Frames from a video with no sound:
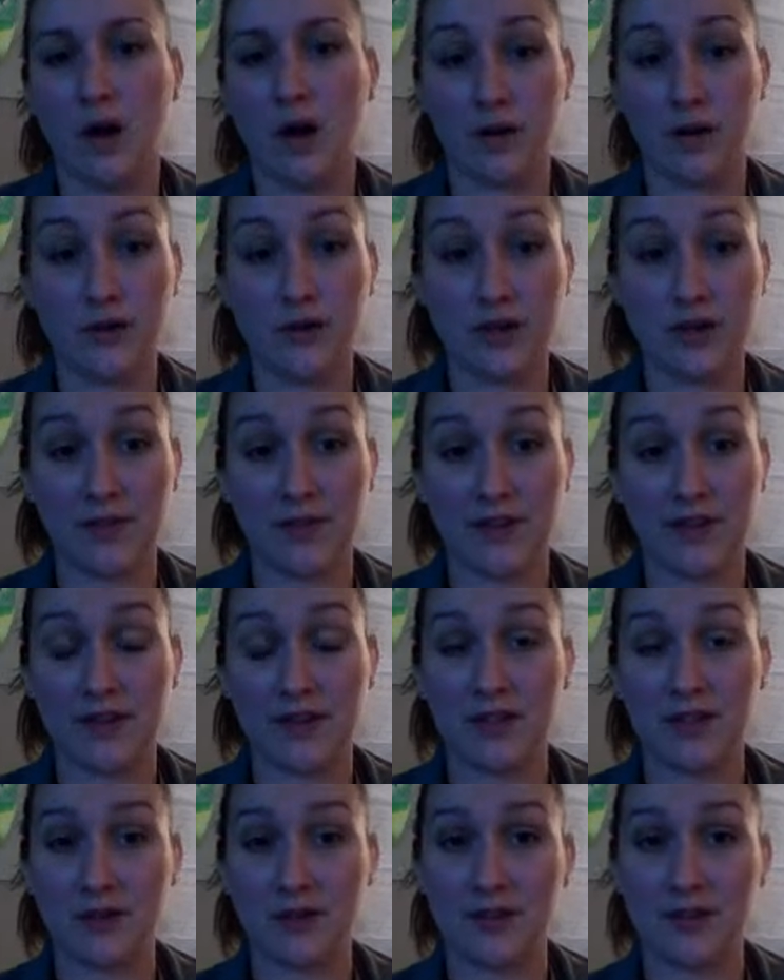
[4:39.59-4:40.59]
All you can
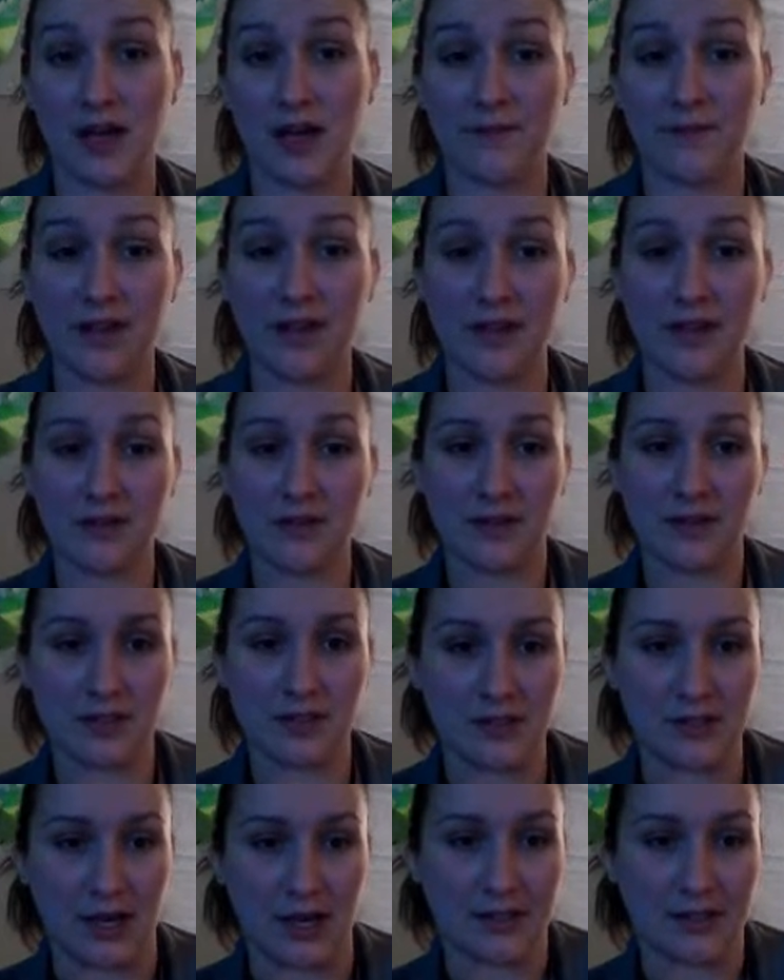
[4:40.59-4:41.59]
think to yourself is,
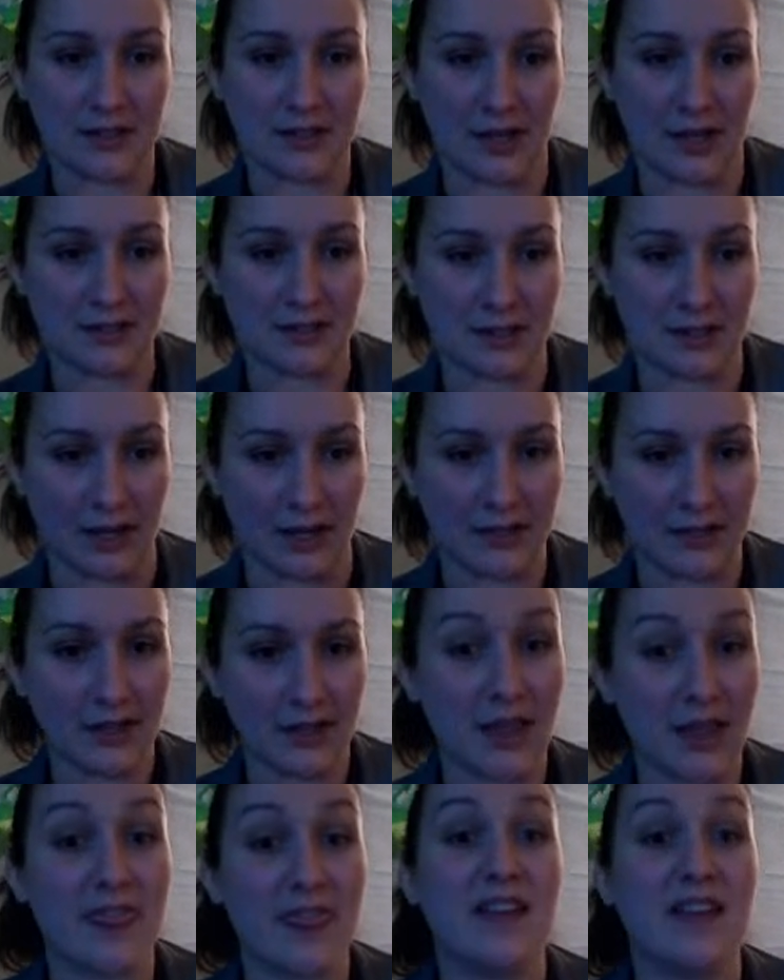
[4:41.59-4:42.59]

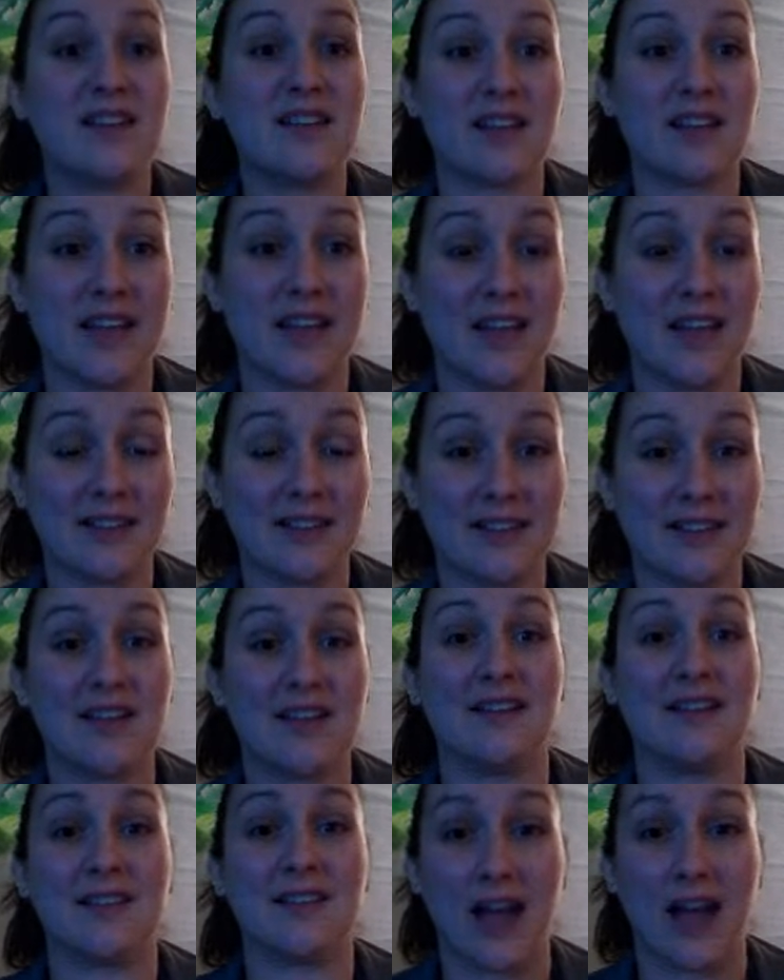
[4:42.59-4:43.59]
This class
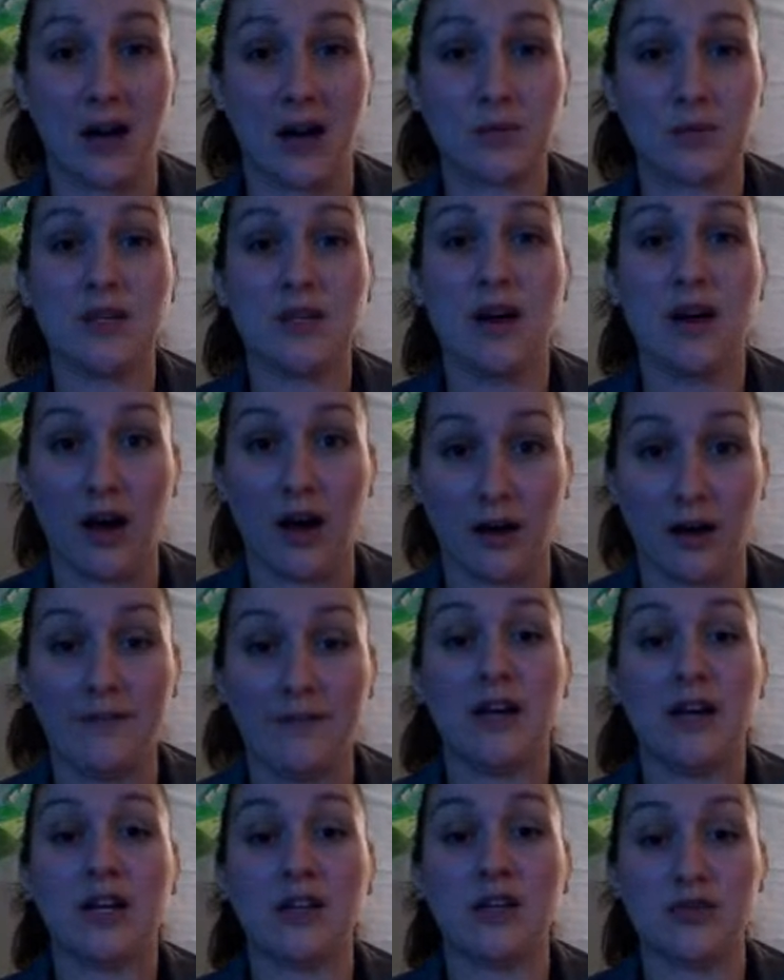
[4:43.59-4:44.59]
is out
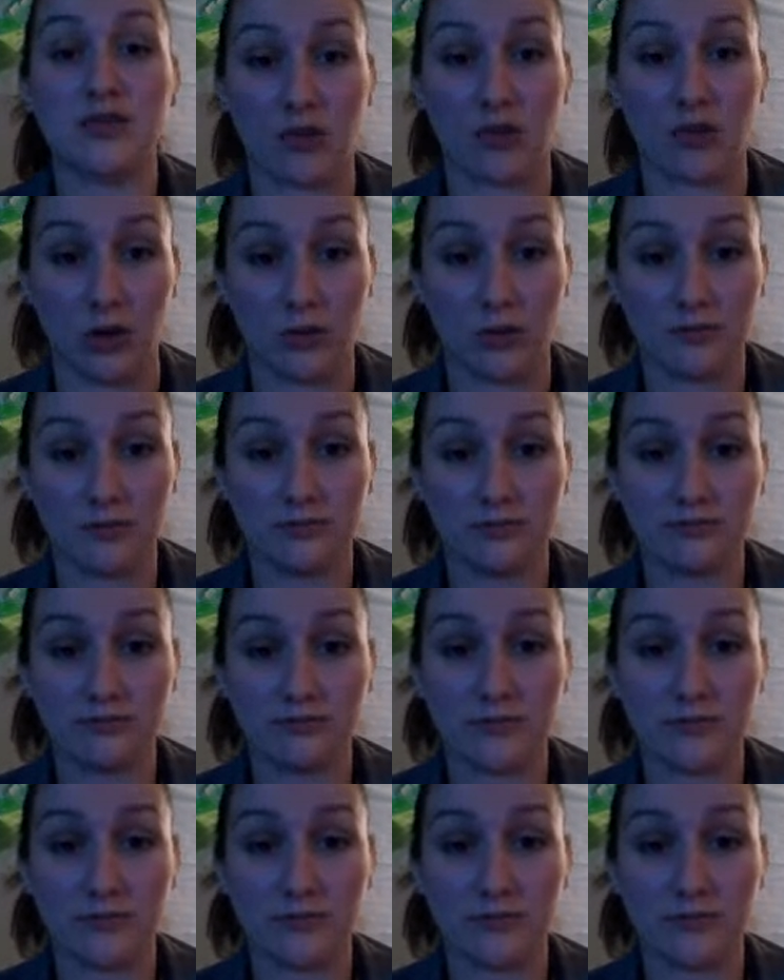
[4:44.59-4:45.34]
of control.